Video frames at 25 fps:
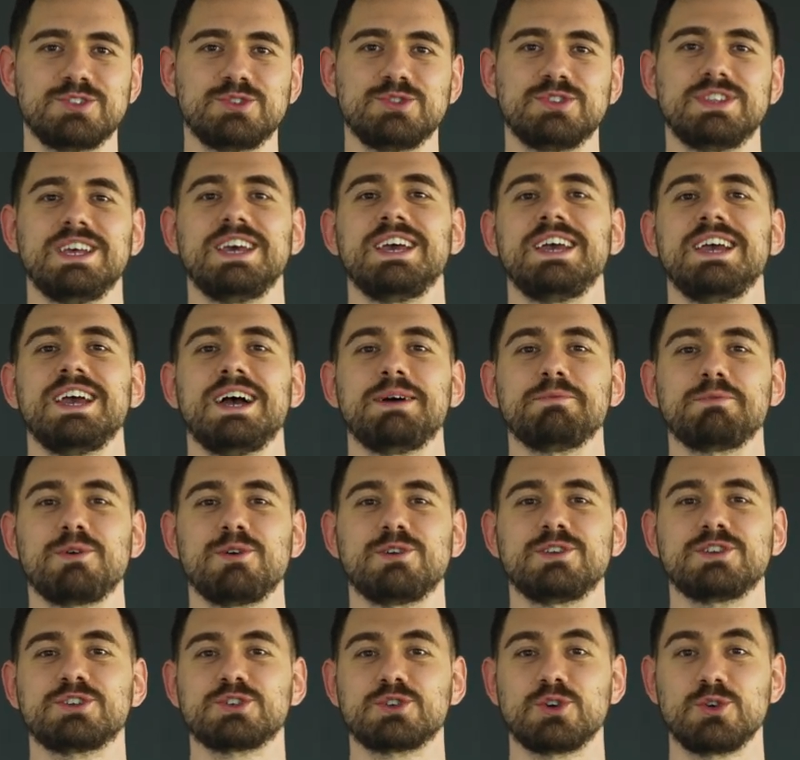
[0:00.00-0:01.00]
Today I'm
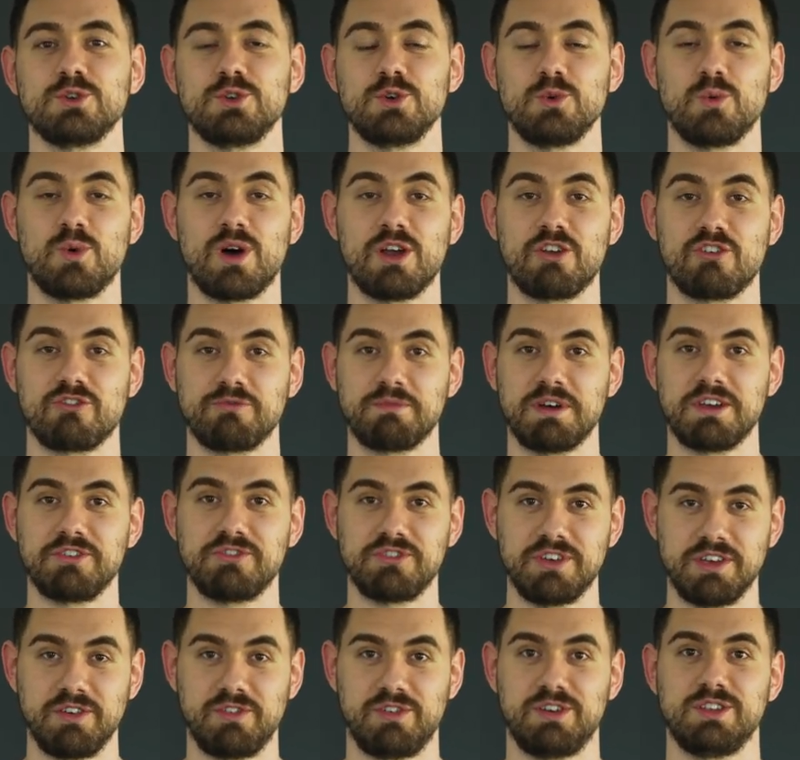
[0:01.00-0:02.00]
going to show you one of my
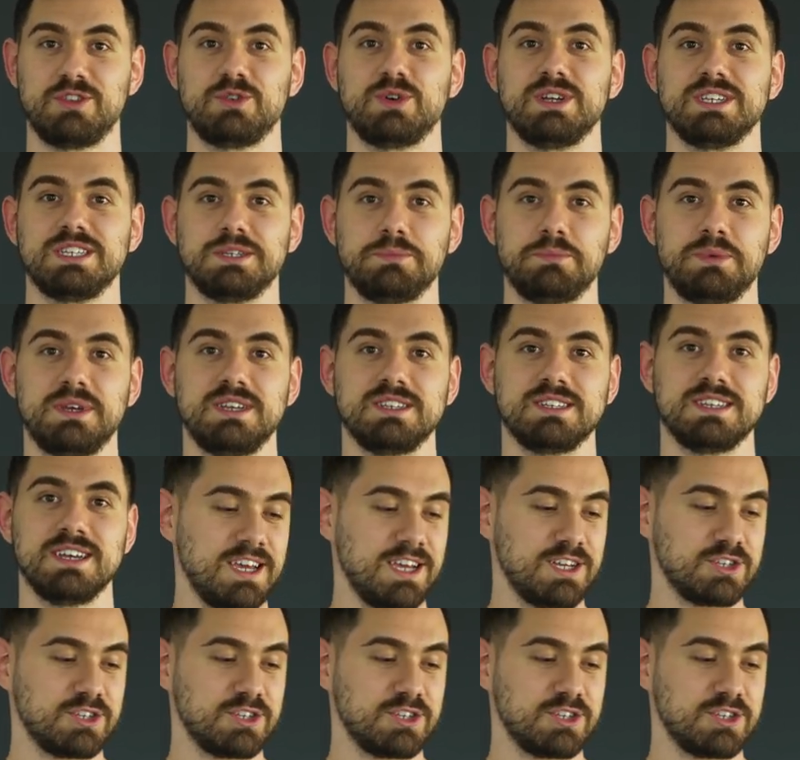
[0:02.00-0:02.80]
favorite recipes.